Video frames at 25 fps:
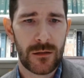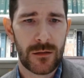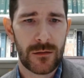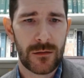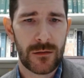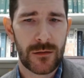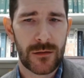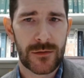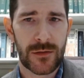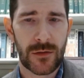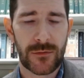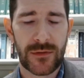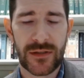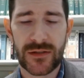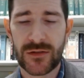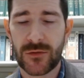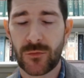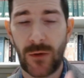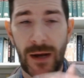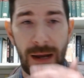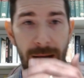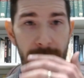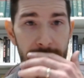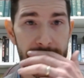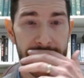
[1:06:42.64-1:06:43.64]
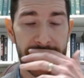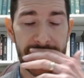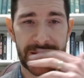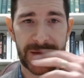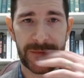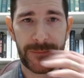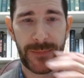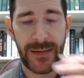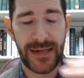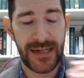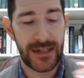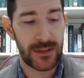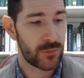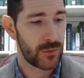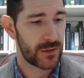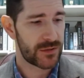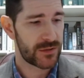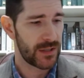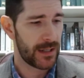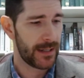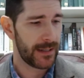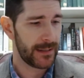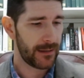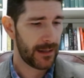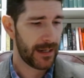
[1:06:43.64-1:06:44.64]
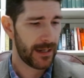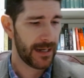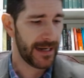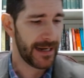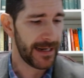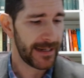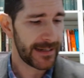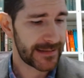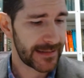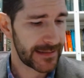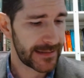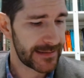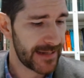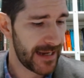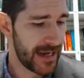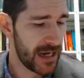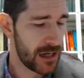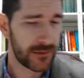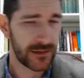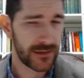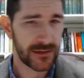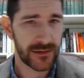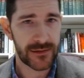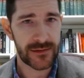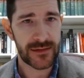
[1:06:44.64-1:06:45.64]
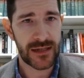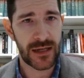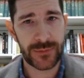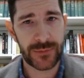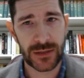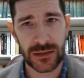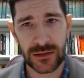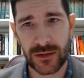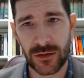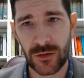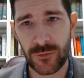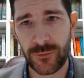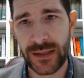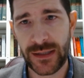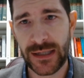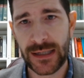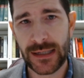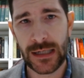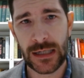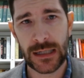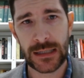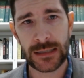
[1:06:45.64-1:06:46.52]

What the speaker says: So this rousing speech, which I edited down and skipped a little bit